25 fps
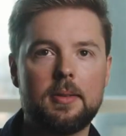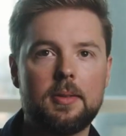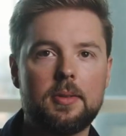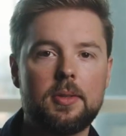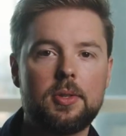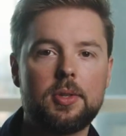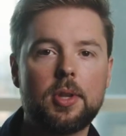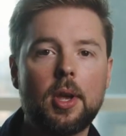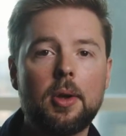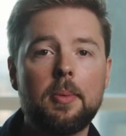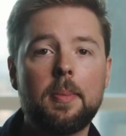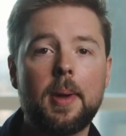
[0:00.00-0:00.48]

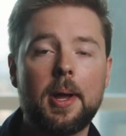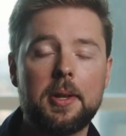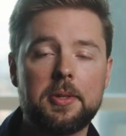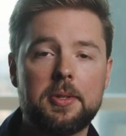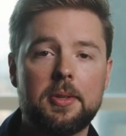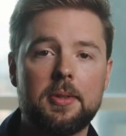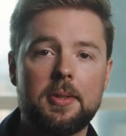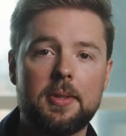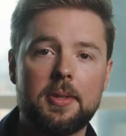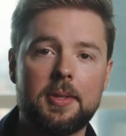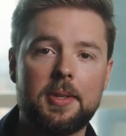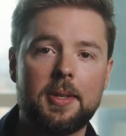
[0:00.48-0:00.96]
So
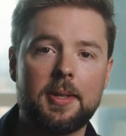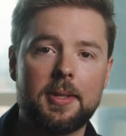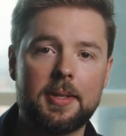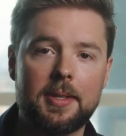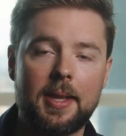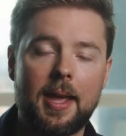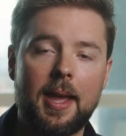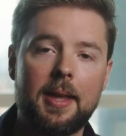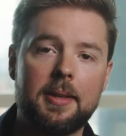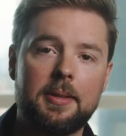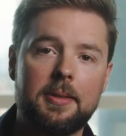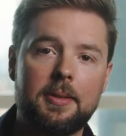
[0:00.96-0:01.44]
much of the
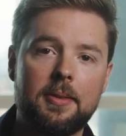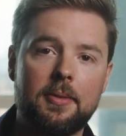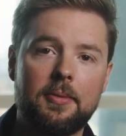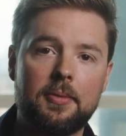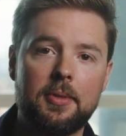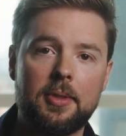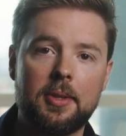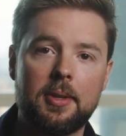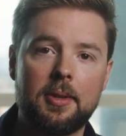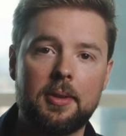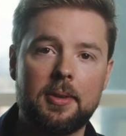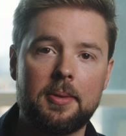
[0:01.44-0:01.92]
success
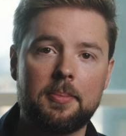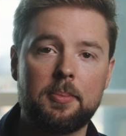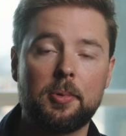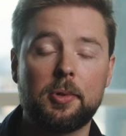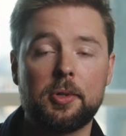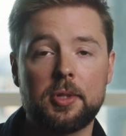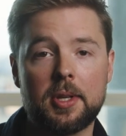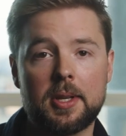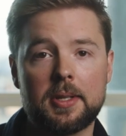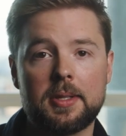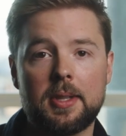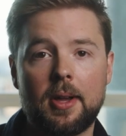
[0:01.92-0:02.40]
of the
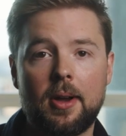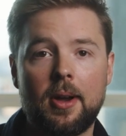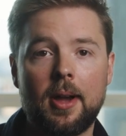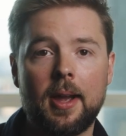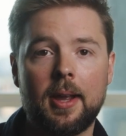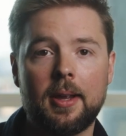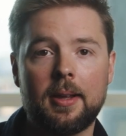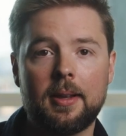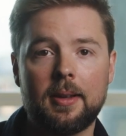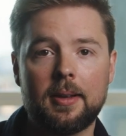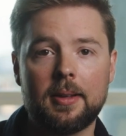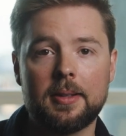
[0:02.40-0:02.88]
projects that
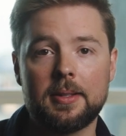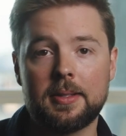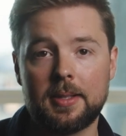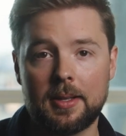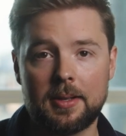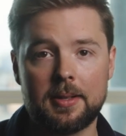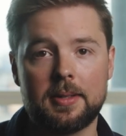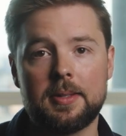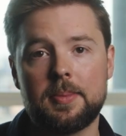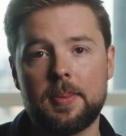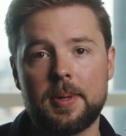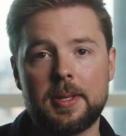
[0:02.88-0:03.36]
I
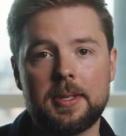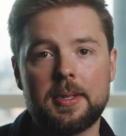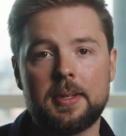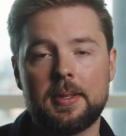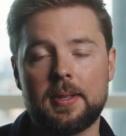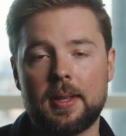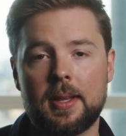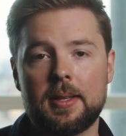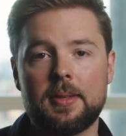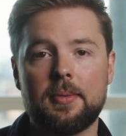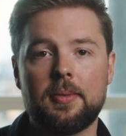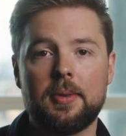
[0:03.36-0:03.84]
consider to be
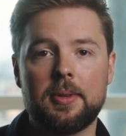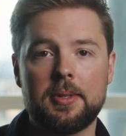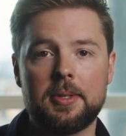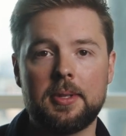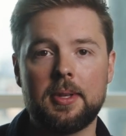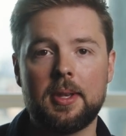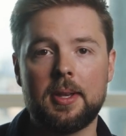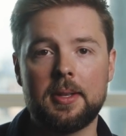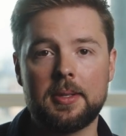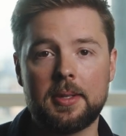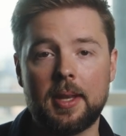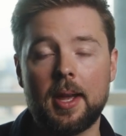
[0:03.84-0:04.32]
successful
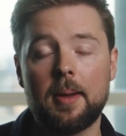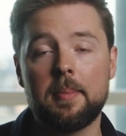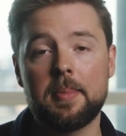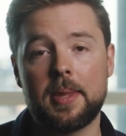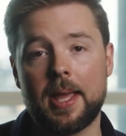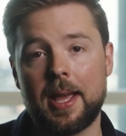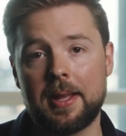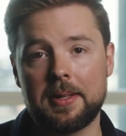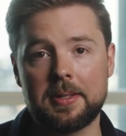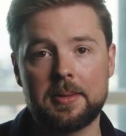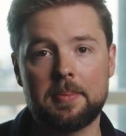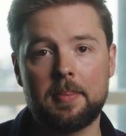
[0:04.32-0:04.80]
has, has come
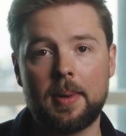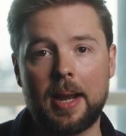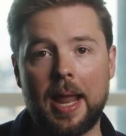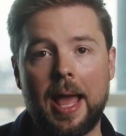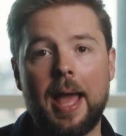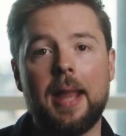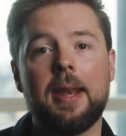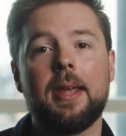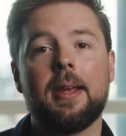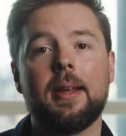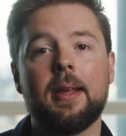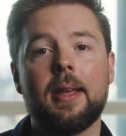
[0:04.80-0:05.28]
down to
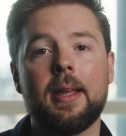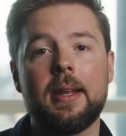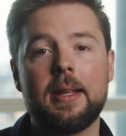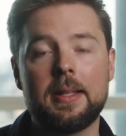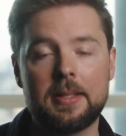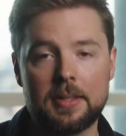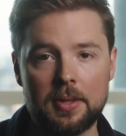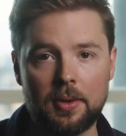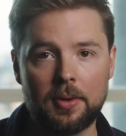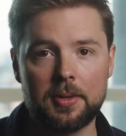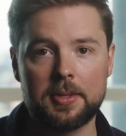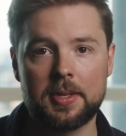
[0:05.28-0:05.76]
planning. And
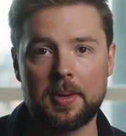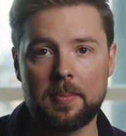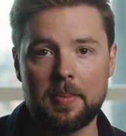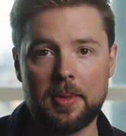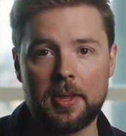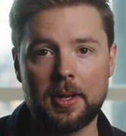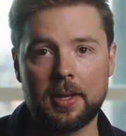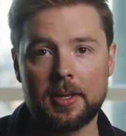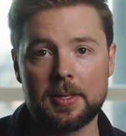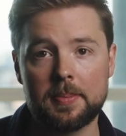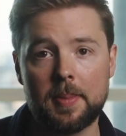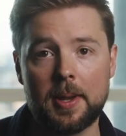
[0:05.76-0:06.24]
it's not
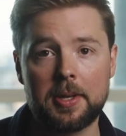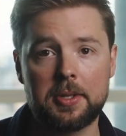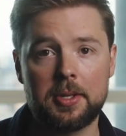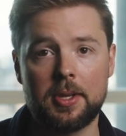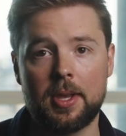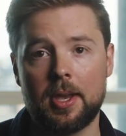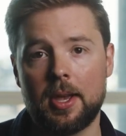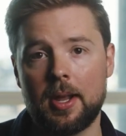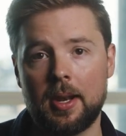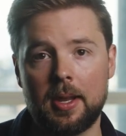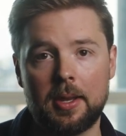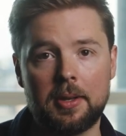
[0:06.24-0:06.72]
something,
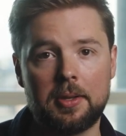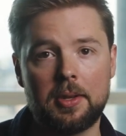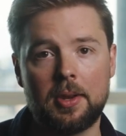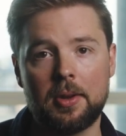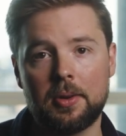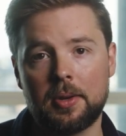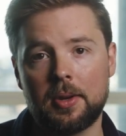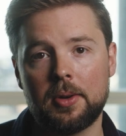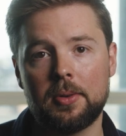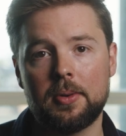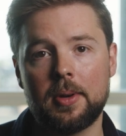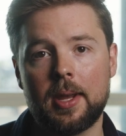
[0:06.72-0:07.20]
especially early in
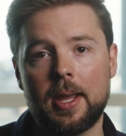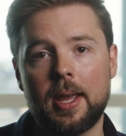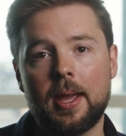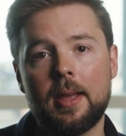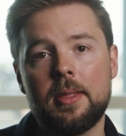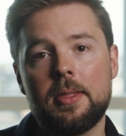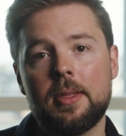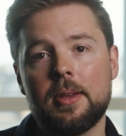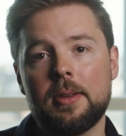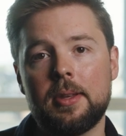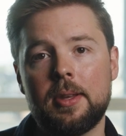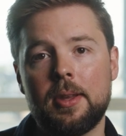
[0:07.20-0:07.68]
your
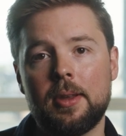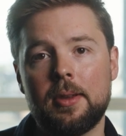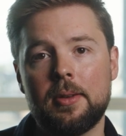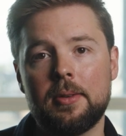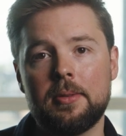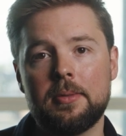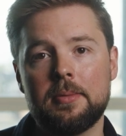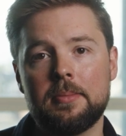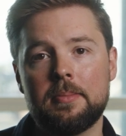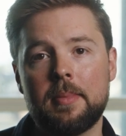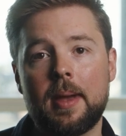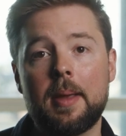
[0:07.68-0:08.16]
career, that
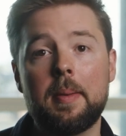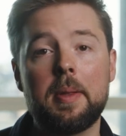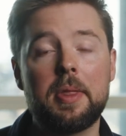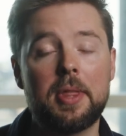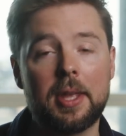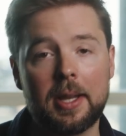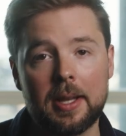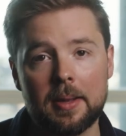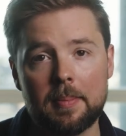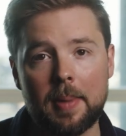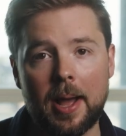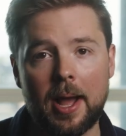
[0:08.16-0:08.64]
you maybe
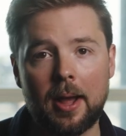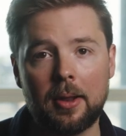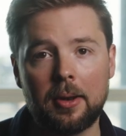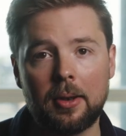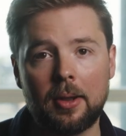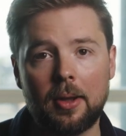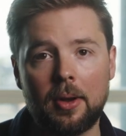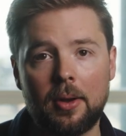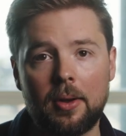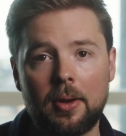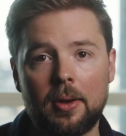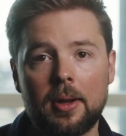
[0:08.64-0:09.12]
think about a
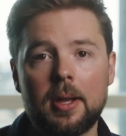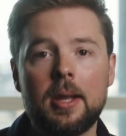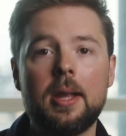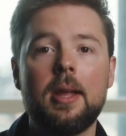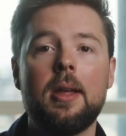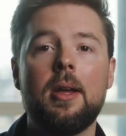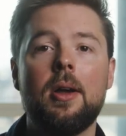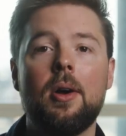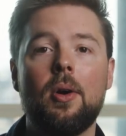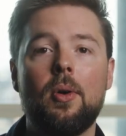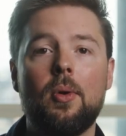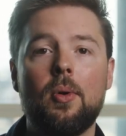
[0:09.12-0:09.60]
lot
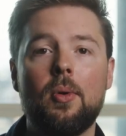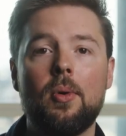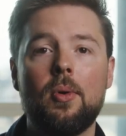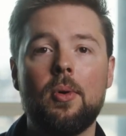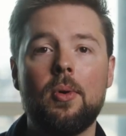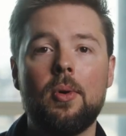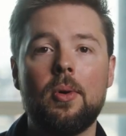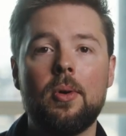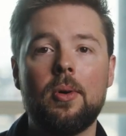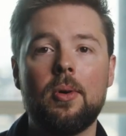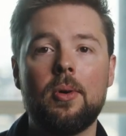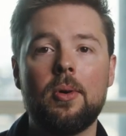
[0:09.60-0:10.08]

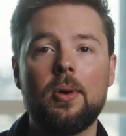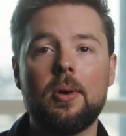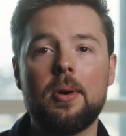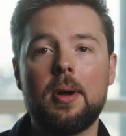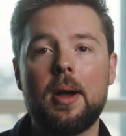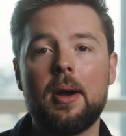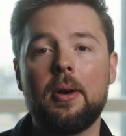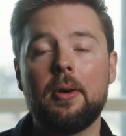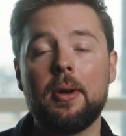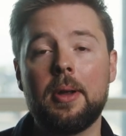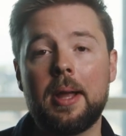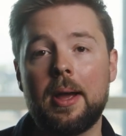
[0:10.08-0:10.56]
or
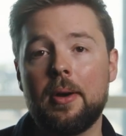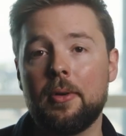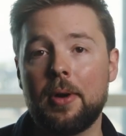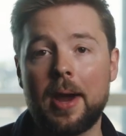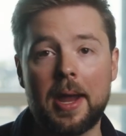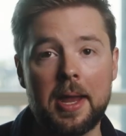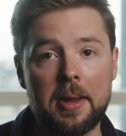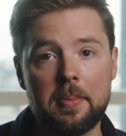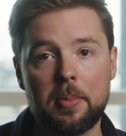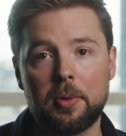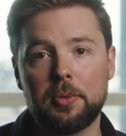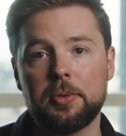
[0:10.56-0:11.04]
are, are
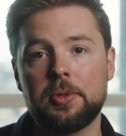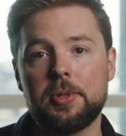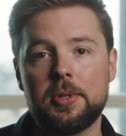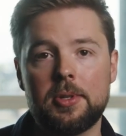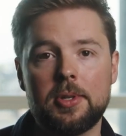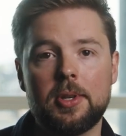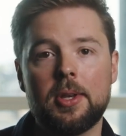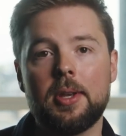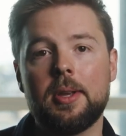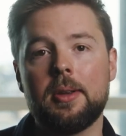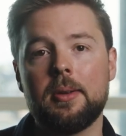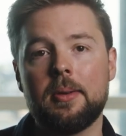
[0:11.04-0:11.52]
able to
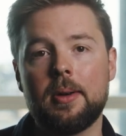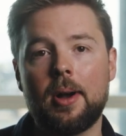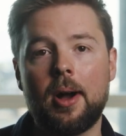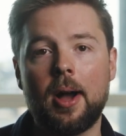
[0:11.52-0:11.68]
do.